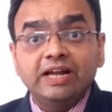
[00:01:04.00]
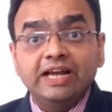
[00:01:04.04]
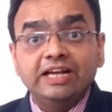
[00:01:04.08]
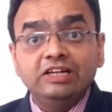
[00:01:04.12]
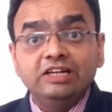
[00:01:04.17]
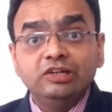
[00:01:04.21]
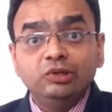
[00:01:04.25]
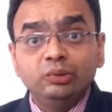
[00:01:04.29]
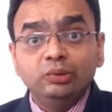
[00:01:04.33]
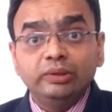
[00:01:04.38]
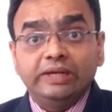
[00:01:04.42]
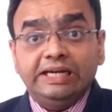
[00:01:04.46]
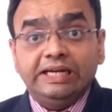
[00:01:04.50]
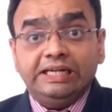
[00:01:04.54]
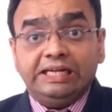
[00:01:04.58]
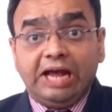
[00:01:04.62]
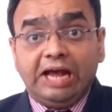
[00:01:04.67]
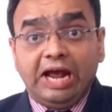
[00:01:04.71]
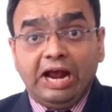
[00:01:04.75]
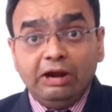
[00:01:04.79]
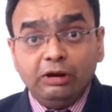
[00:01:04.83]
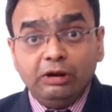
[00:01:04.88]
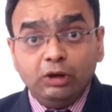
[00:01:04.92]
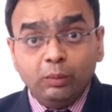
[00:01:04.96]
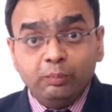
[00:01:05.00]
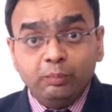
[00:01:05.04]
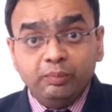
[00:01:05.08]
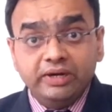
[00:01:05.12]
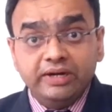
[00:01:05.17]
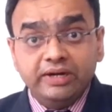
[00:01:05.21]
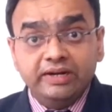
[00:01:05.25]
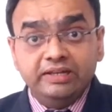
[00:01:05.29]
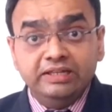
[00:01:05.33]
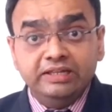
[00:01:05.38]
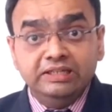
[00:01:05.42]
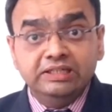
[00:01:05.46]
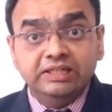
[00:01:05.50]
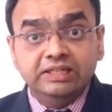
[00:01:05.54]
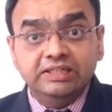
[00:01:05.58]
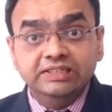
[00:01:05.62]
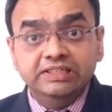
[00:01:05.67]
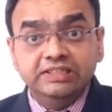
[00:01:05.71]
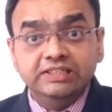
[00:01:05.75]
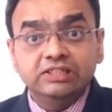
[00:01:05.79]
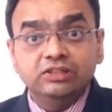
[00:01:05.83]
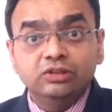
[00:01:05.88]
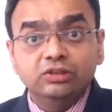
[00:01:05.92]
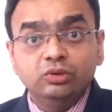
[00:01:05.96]
likely to get adopted in the
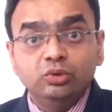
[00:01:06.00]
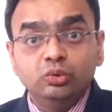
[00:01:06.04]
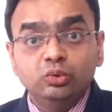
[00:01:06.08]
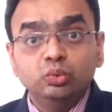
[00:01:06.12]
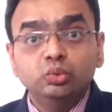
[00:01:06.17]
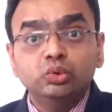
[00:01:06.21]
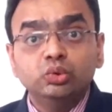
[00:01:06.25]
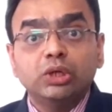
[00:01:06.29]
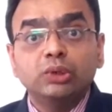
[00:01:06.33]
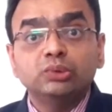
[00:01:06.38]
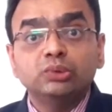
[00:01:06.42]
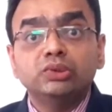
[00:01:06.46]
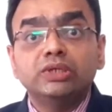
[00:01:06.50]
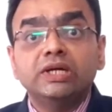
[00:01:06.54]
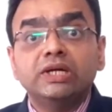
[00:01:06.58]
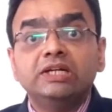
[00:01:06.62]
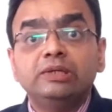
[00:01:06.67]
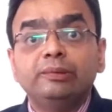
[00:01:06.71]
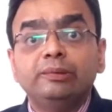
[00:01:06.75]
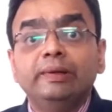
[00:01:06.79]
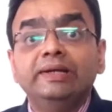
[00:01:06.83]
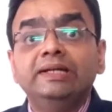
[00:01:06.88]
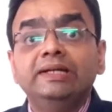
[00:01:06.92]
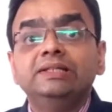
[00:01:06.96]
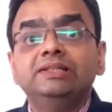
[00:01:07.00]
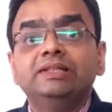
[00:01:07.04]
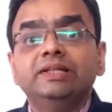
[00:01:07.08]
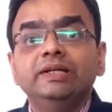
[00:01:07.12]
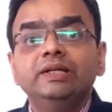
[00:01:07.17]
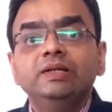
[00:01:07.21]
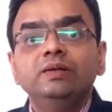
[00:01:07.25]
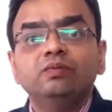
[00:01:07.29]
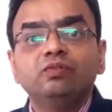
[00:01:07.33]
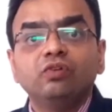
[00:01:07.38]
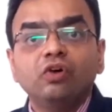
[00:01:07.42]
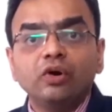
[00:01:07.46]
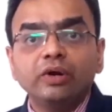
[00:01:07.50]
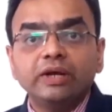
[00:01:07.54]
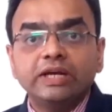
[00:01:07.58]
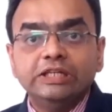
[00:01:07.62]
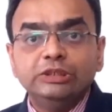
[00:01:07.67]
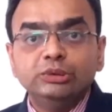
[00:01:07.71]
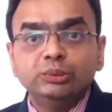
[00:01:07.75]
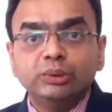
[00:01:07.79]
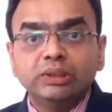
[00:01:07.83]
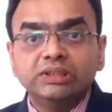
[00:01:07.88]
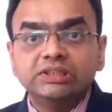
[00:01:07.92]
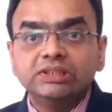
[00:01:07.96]
year 2023 for
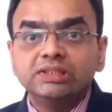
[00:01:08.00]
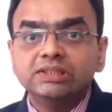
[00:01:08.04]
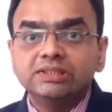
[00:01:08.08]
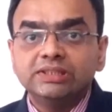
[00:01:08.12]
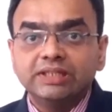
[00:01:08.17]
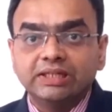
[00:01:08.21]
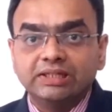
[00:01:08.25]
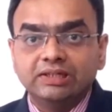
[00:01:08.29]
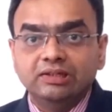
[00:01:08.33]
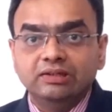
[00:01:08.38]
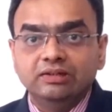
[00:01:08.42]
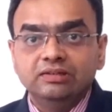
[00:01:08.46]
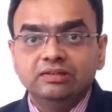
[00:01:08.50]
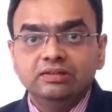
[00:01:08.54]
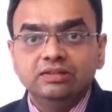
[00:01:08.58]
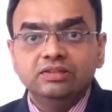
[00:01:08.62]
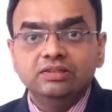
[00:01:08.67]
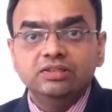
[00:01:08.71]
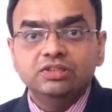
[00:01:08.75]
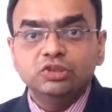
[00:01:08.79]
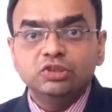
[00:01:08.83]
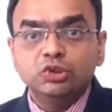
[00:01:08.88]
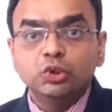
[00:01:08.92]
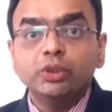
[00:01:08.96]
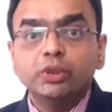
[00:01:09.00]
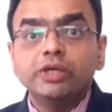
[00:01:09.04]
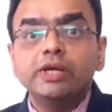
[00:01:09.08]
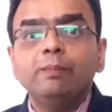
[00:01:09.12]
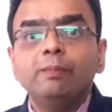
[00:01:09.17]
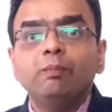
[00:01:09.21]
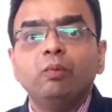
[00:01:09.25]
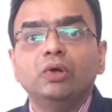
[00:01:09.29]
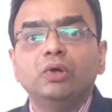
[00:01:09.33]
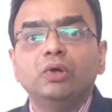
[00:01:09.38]
education sector. So keep